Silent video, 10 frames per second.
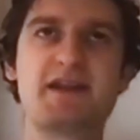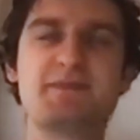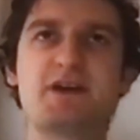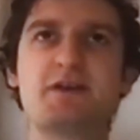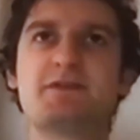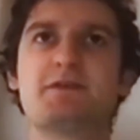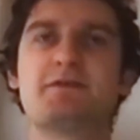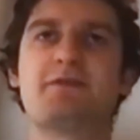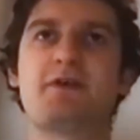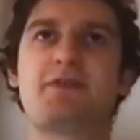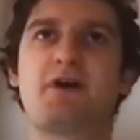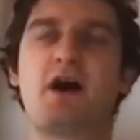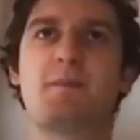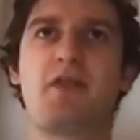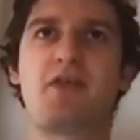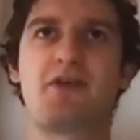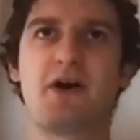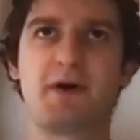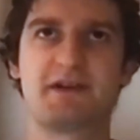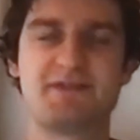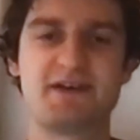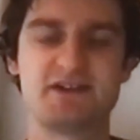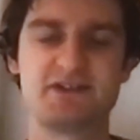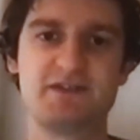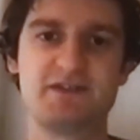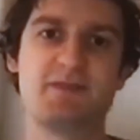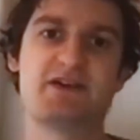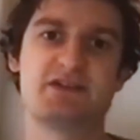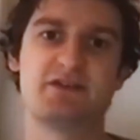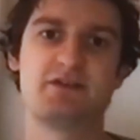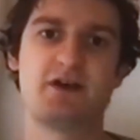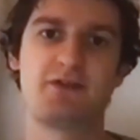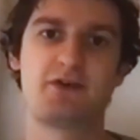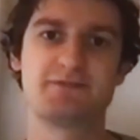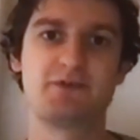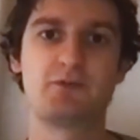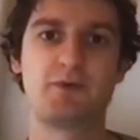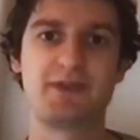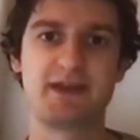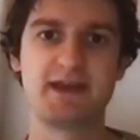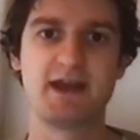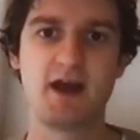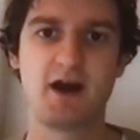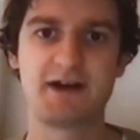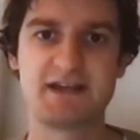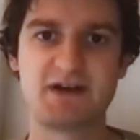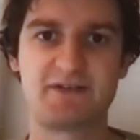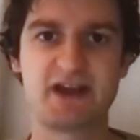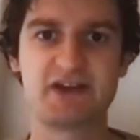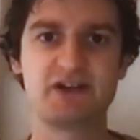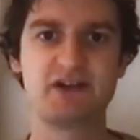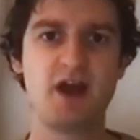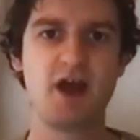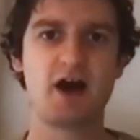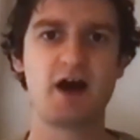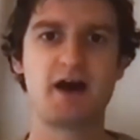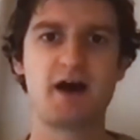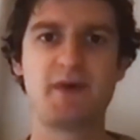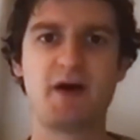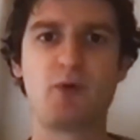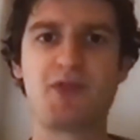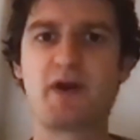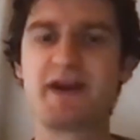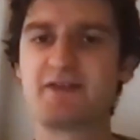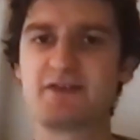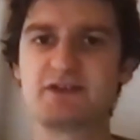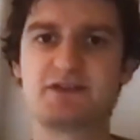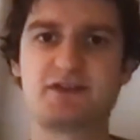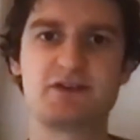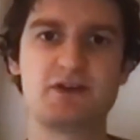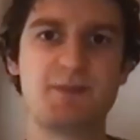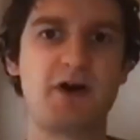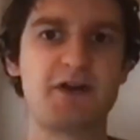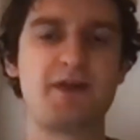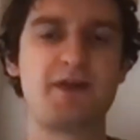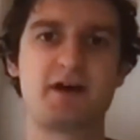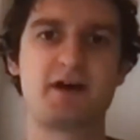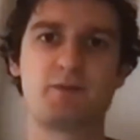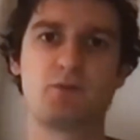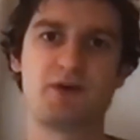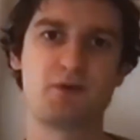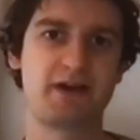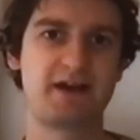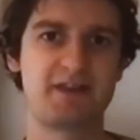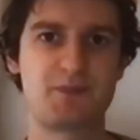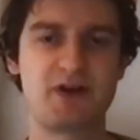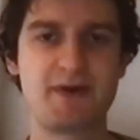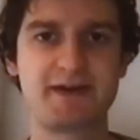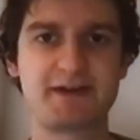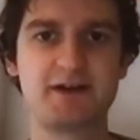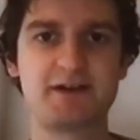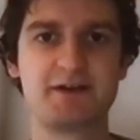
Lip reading: in terms of other third-party vendors, you've mentioned those involved with the ID verification. Were there any others that you partnered with when rolling out the prepaid card?